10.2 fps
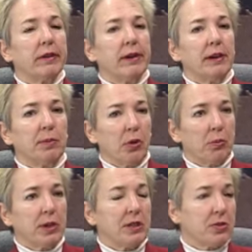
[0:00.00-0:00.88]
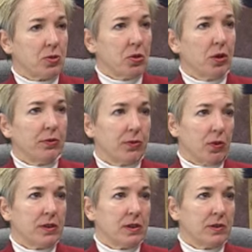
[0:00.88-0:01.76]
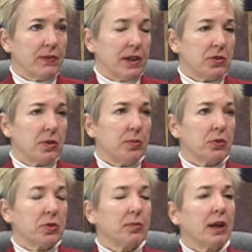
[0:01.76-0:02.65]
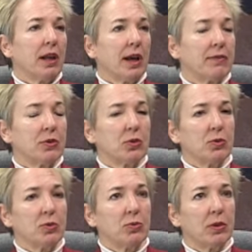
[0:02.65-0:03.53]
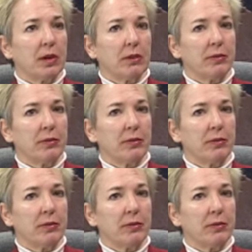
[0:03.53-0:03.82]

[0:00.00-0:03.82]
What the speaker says: appropriate soil for these vegetables. You might have to,